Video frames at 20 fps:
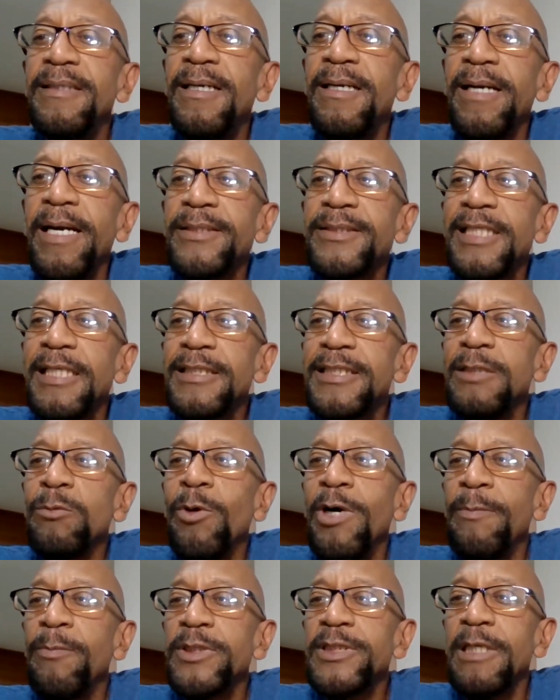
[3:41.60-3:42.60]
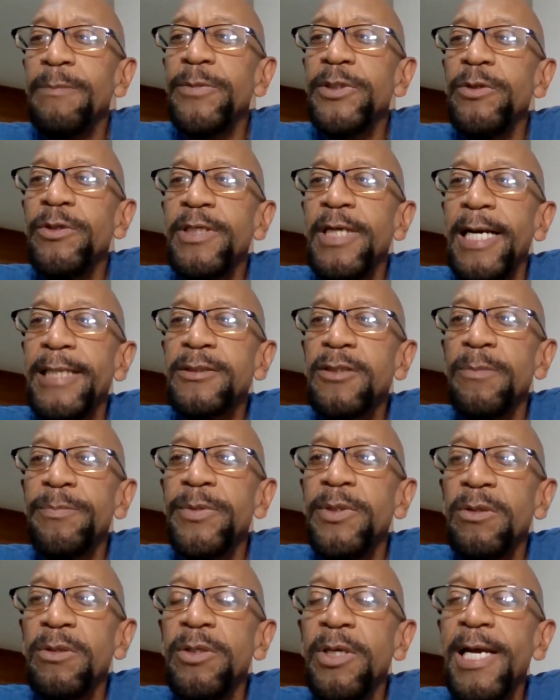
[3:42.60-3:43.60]
All right, so let's see what's up with you guys.
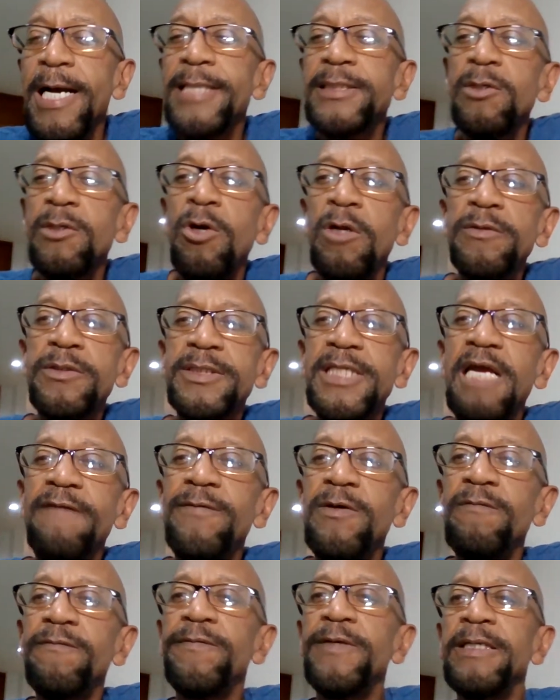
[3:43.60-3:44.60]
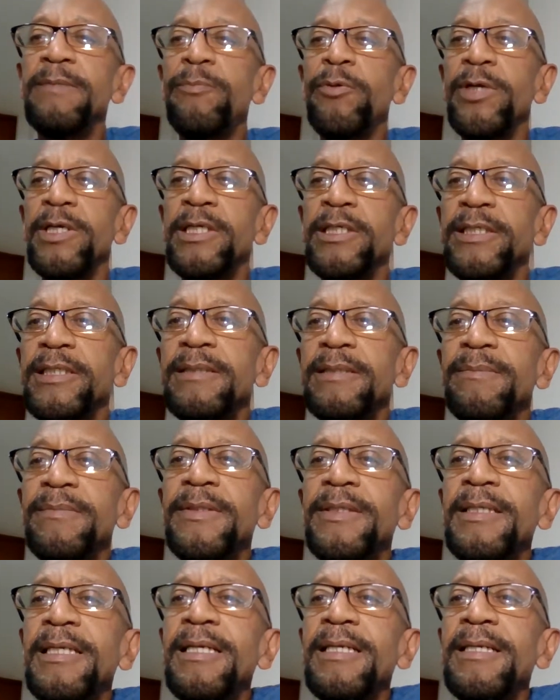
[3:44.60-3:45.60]
You guys are all safe, hopefully, and pretty good.
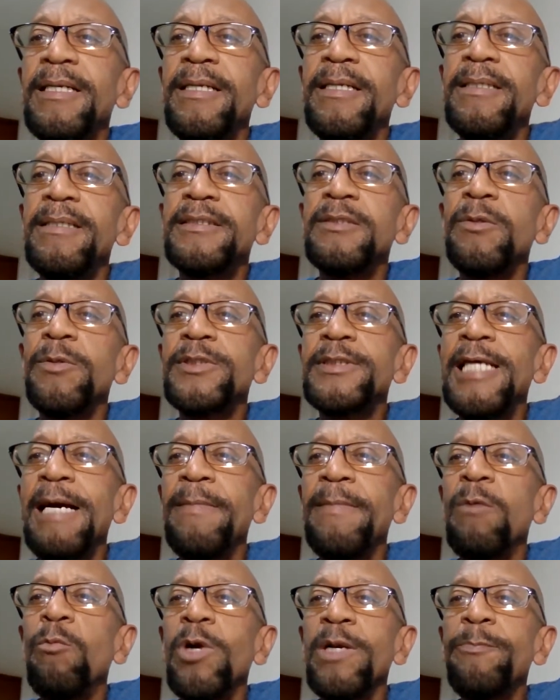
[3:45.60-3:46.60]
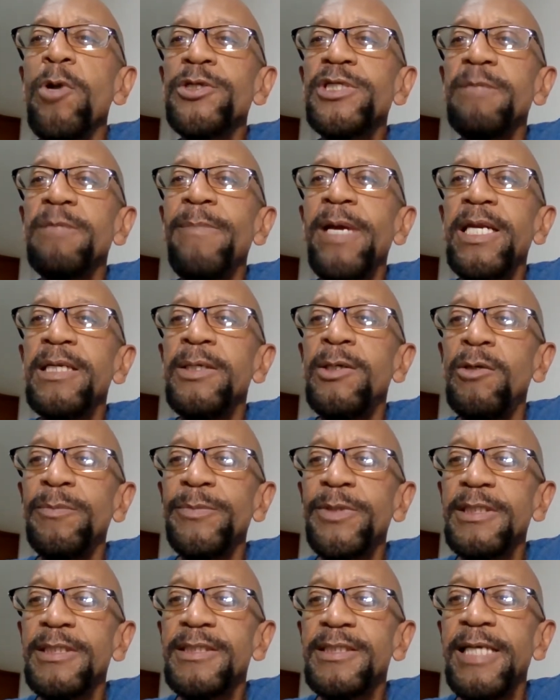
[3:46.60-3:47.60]
See what's happening. One person made it
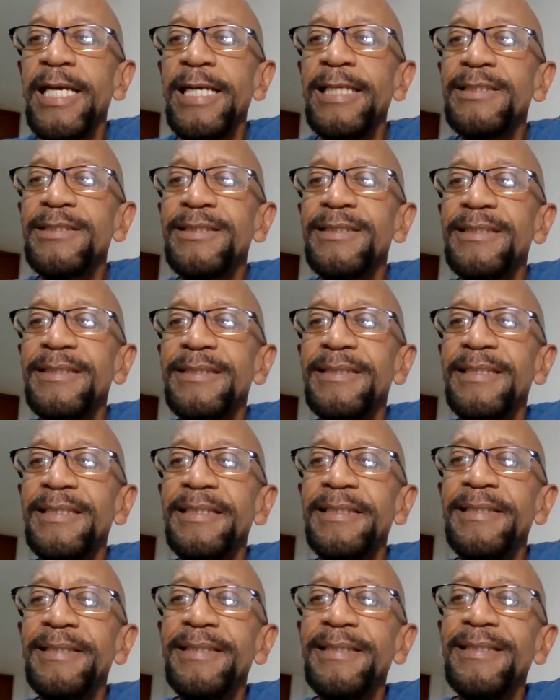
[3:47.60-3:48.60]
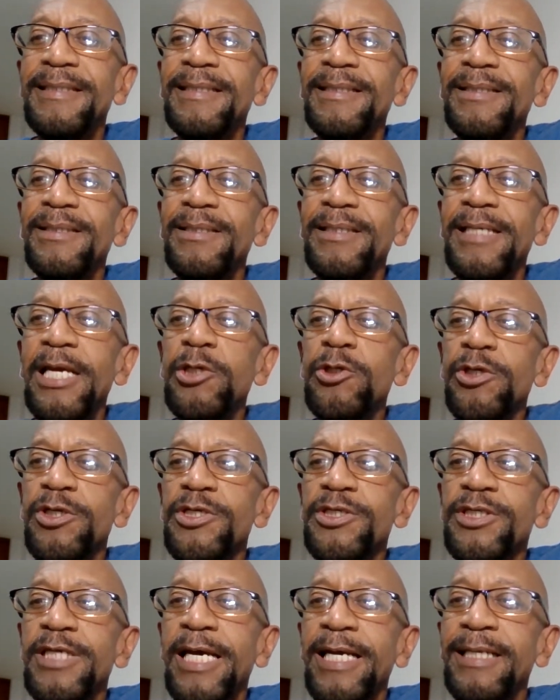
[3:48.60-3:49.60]
home to the States. Yeah, he should
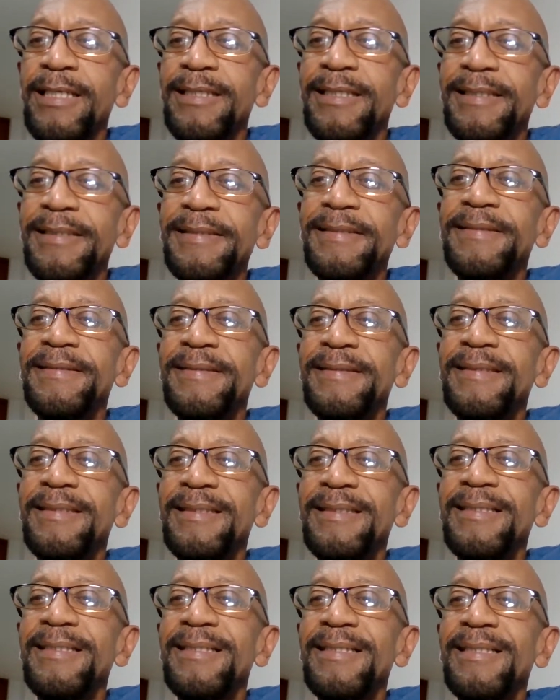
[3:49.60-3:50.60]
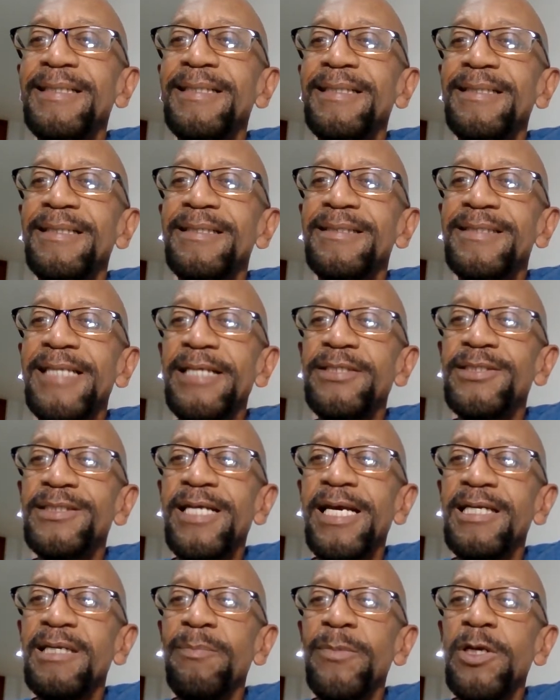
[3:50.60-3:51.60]
have stayed. The States is
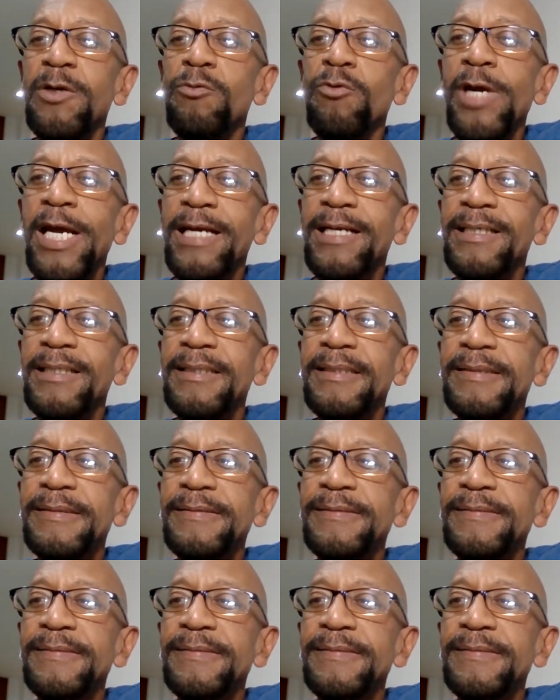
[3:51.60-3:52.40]
getting to be a wreck.